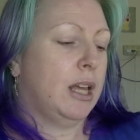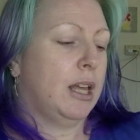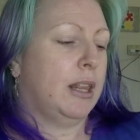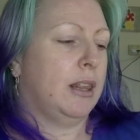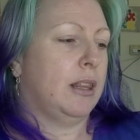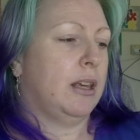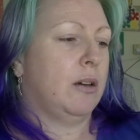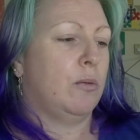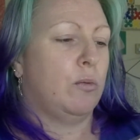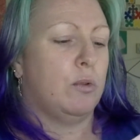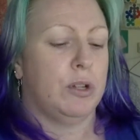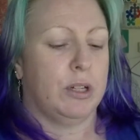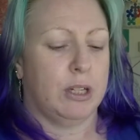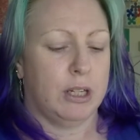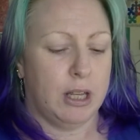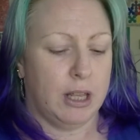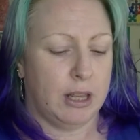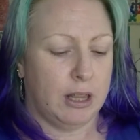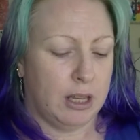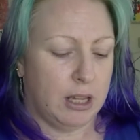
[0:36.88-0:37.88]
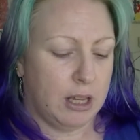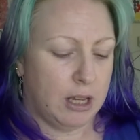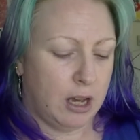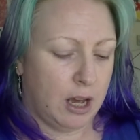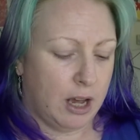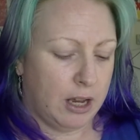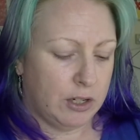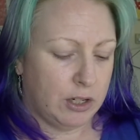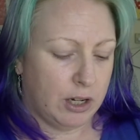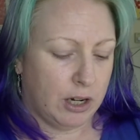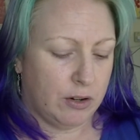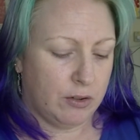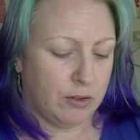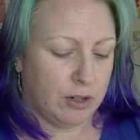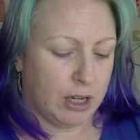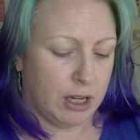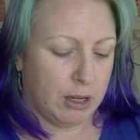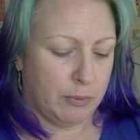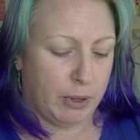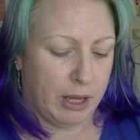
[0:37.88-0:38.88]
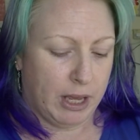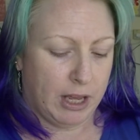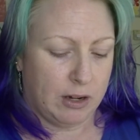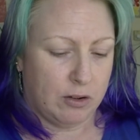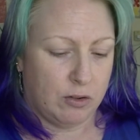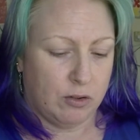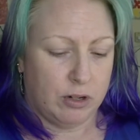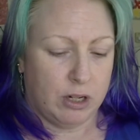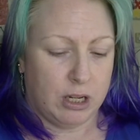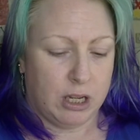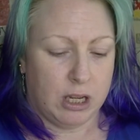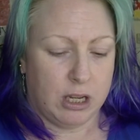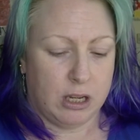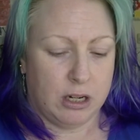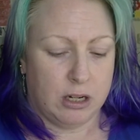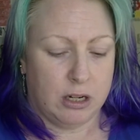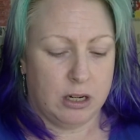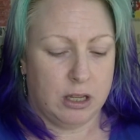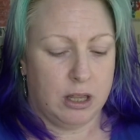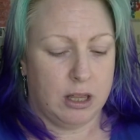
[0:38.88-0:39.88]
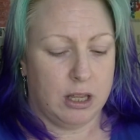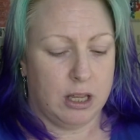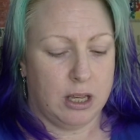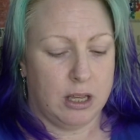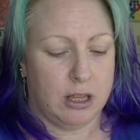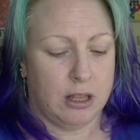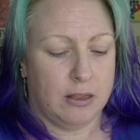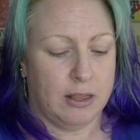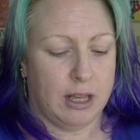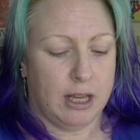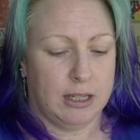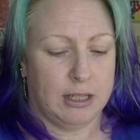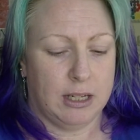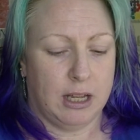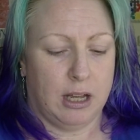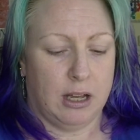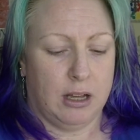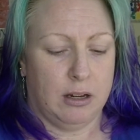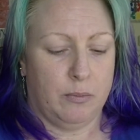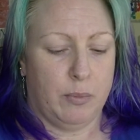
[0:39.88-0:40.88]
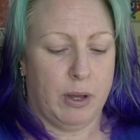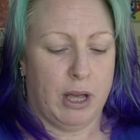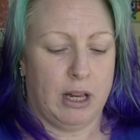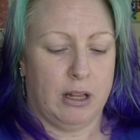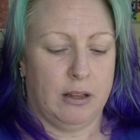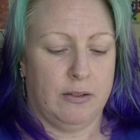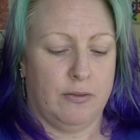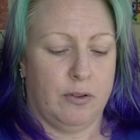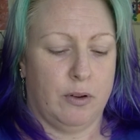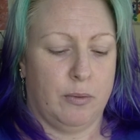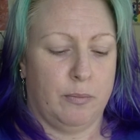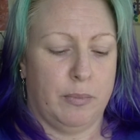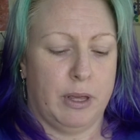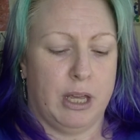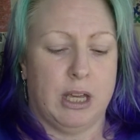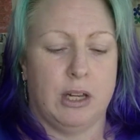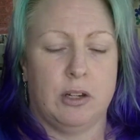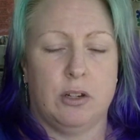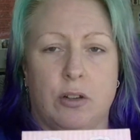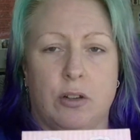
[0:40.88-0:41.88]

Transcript: There was the eyeshadow to hit pan on in the That's Heart palette from BH